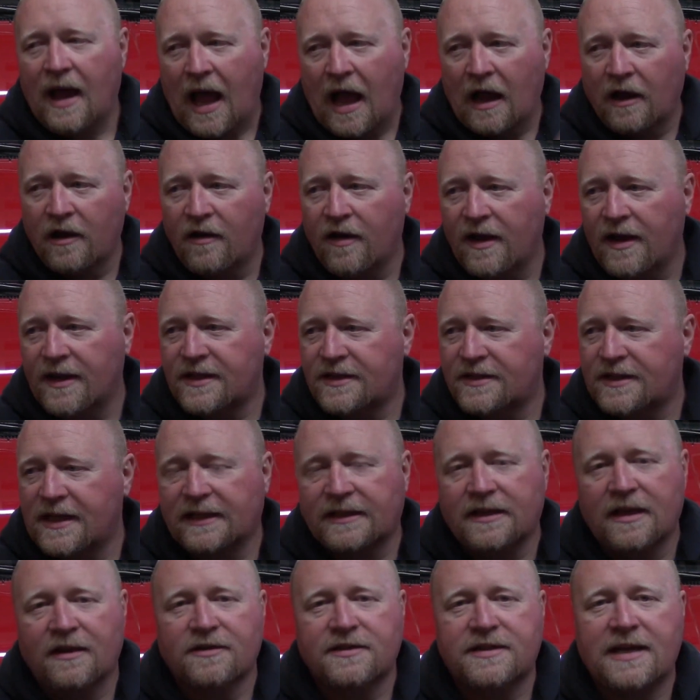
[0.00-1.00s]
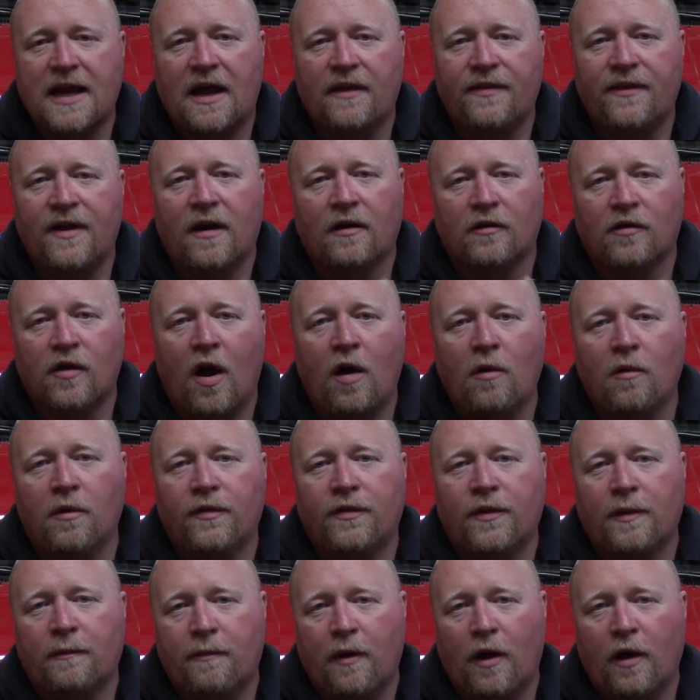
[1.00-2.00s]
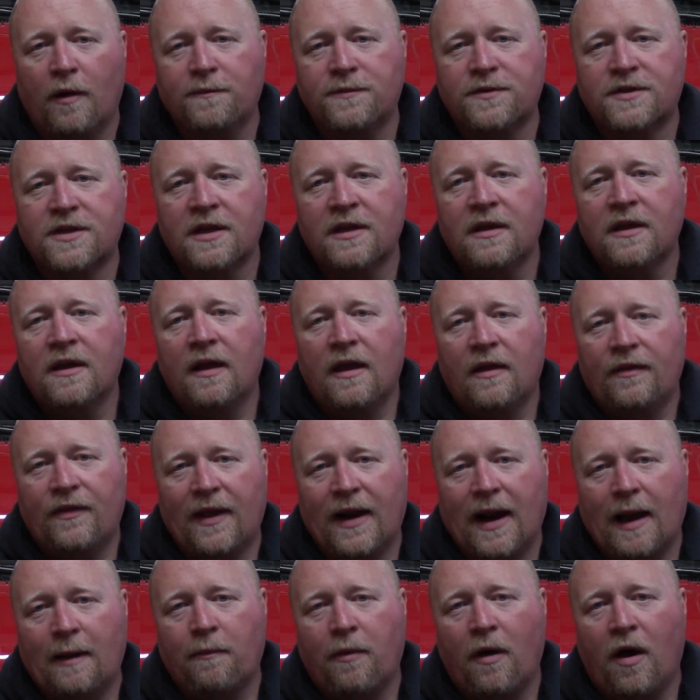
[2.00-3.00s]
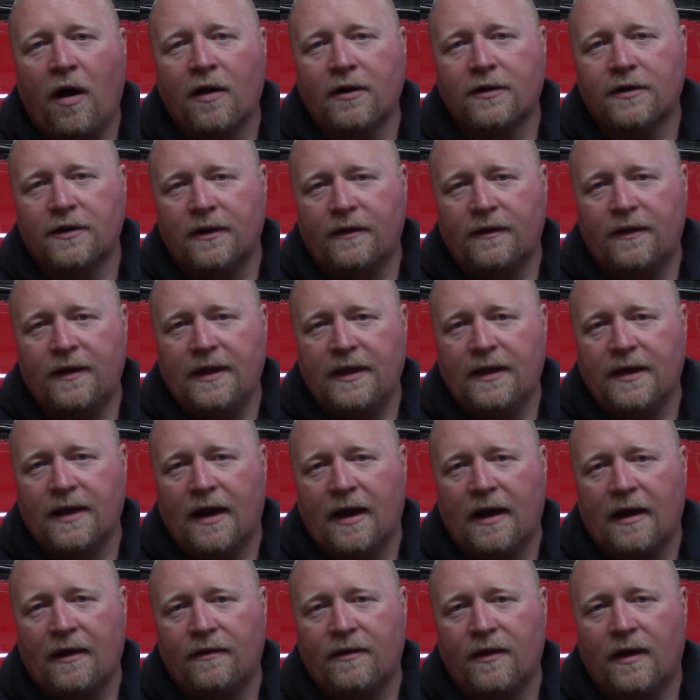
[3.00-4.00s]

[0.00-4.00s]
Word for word: I'll go ahead and stick those down there along with the bulbs that I bought, the, uh,